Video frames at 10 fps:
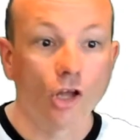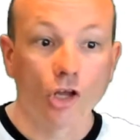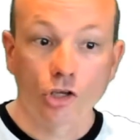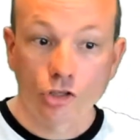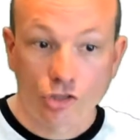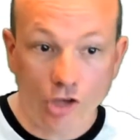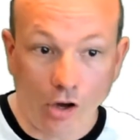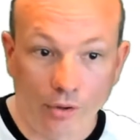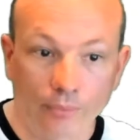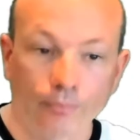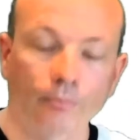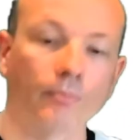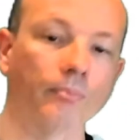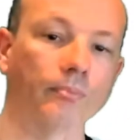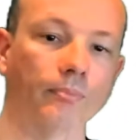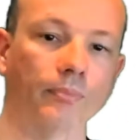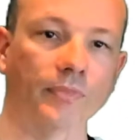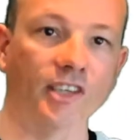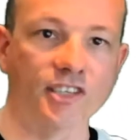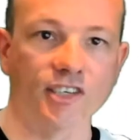So
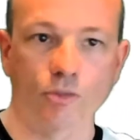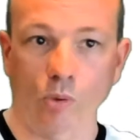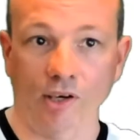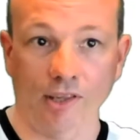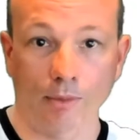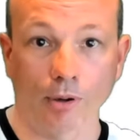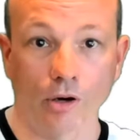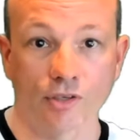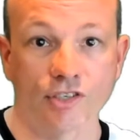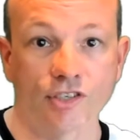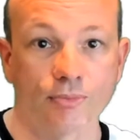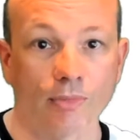this is one of their posts.